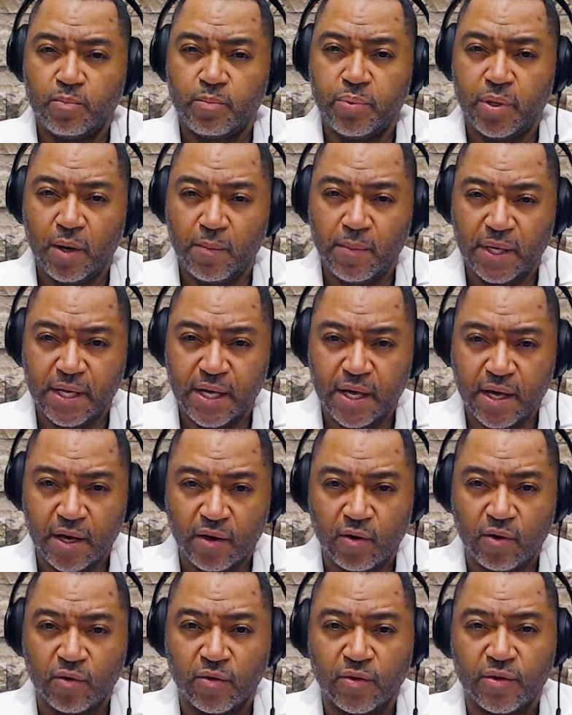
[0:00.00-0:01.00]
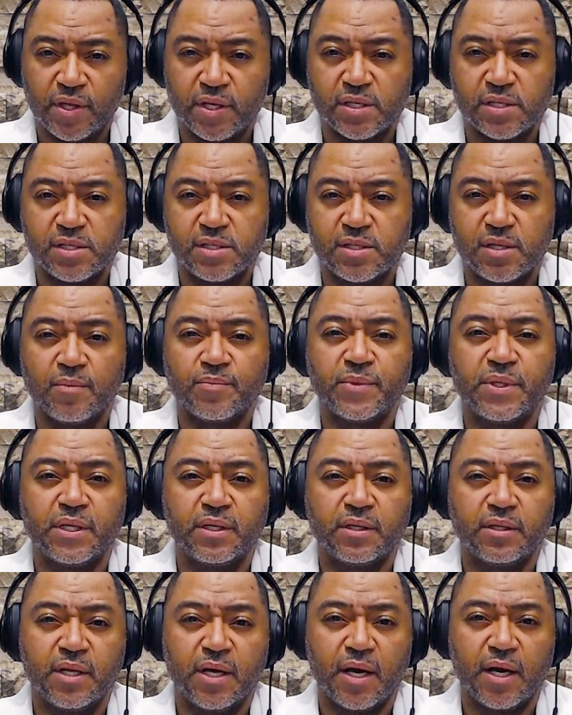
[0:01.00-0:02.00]
public health is
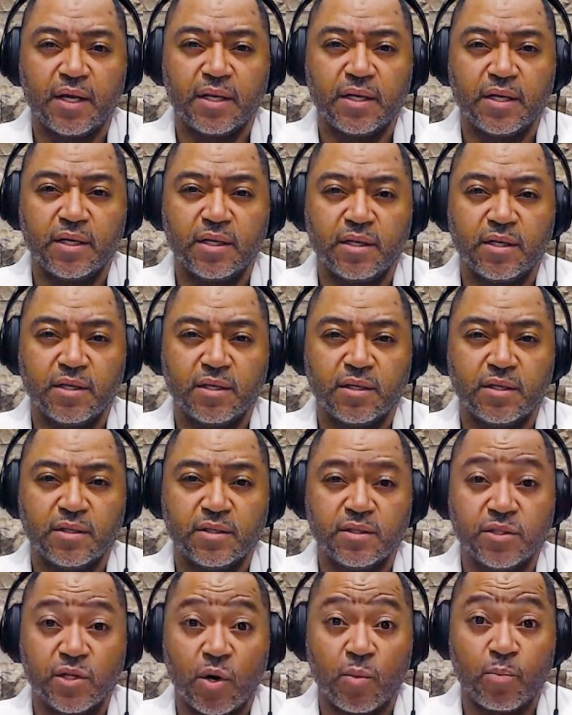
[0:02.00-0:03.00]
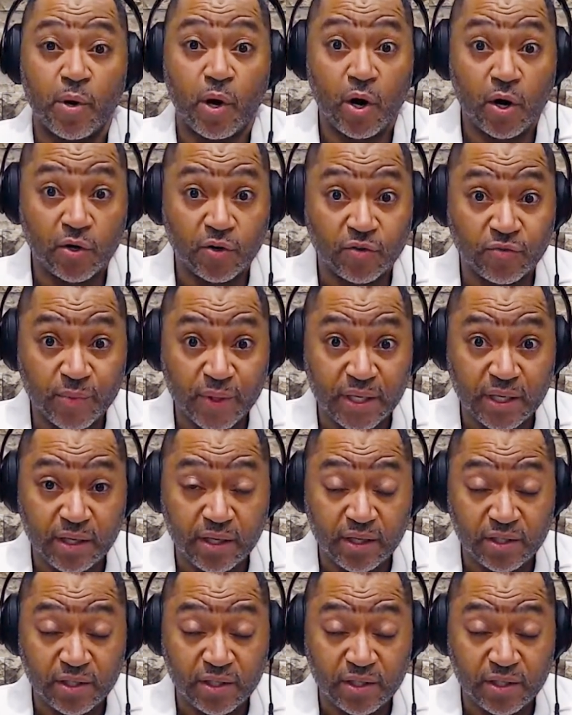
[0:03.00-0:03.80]
something that is a part of me.